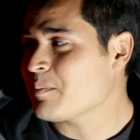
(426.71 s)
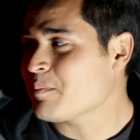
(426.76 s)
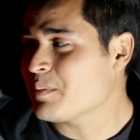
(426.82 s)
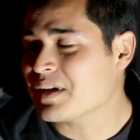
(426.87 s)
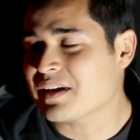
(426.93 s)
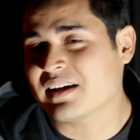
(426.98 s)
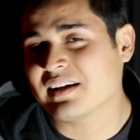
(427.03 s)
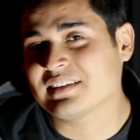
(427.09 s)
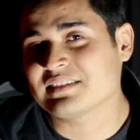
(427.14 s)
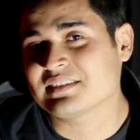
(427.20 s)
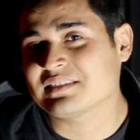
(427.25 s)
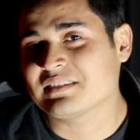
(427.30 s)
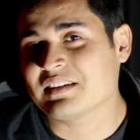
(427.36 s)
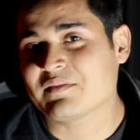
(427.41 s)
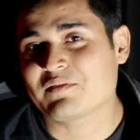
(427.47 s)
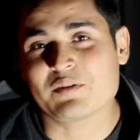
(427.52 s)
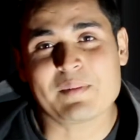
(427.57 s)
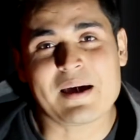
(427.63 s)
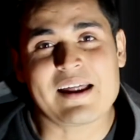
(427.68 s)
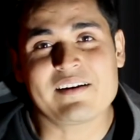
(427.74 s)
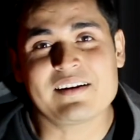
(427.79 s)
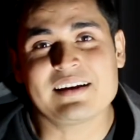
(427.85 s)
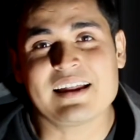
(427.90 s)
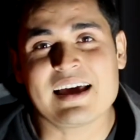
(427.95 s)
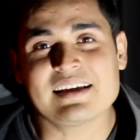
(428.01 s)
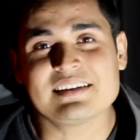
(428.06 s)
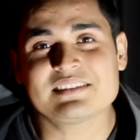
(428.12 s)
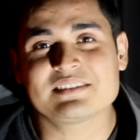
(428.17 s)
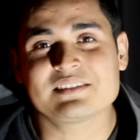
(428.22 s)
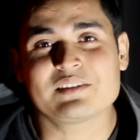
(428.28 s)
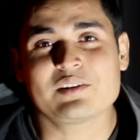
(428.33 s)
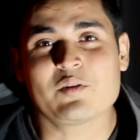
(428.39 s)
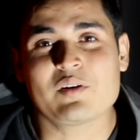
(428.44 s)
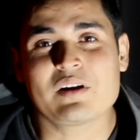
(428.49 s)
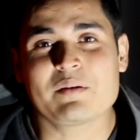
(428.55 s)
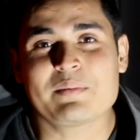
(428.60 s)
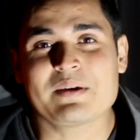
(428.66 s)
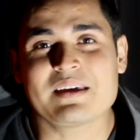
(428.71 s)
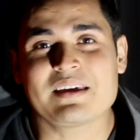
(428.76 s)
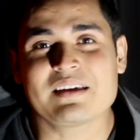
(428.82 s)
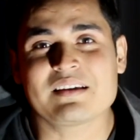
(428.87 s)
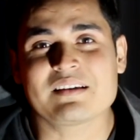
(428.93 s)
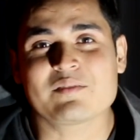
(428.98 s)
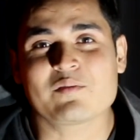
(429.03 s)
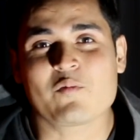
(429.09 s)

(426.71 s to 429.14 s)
Because if your battery dies, you don't want to be